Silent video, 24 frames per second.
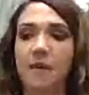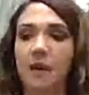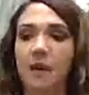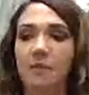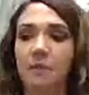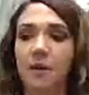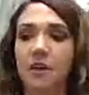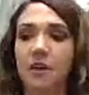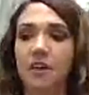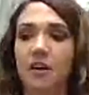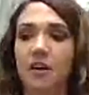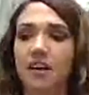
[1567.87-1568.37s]
And
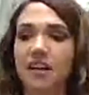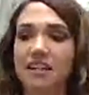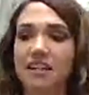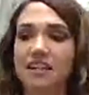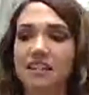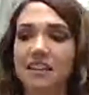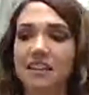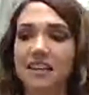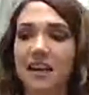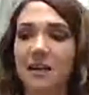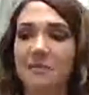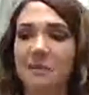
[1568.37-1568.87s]

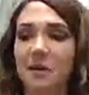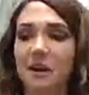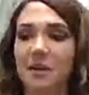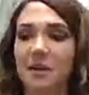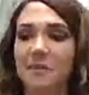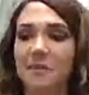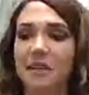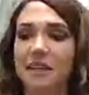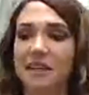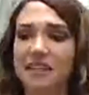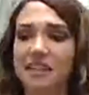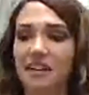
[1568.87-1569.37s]
I
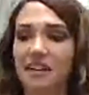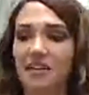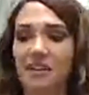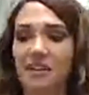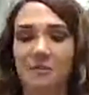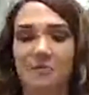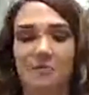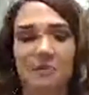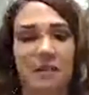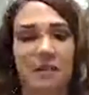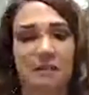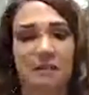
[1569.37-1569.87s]
brought them in
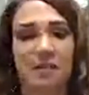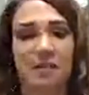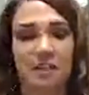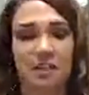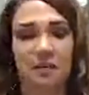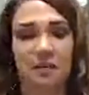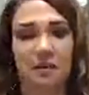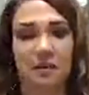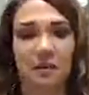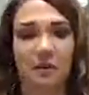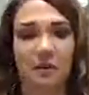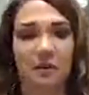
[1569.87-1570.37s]
telling them pretty
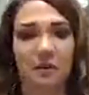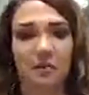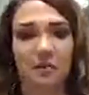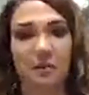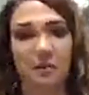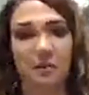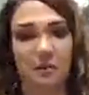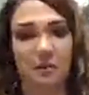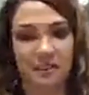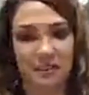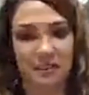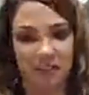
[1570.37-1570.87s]
much there was only
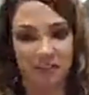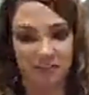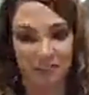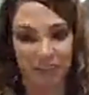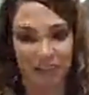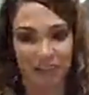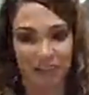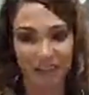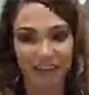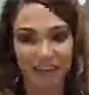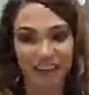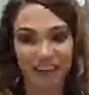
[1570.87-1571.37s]
one
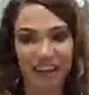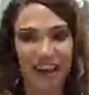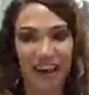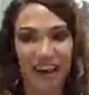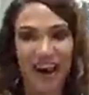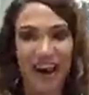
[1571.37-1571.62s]
position.